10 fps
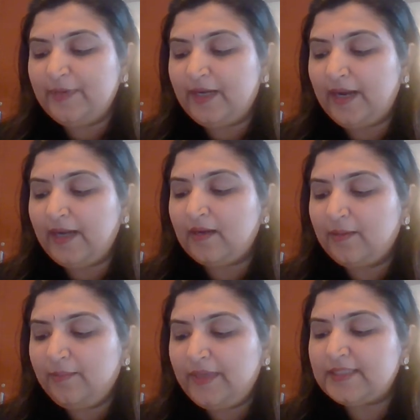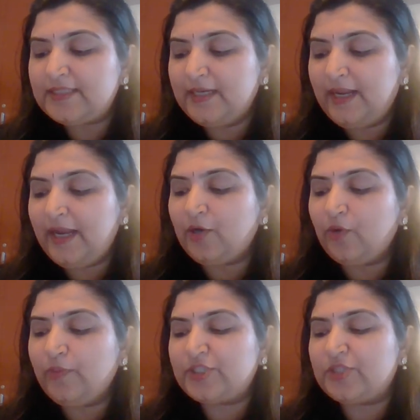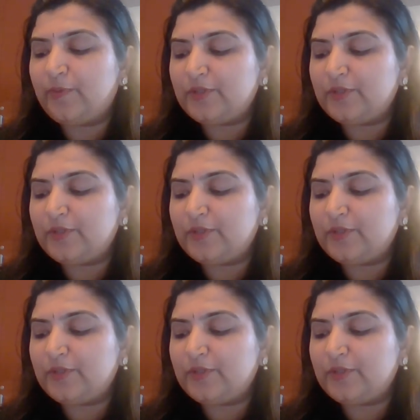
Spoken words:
date means the date on which the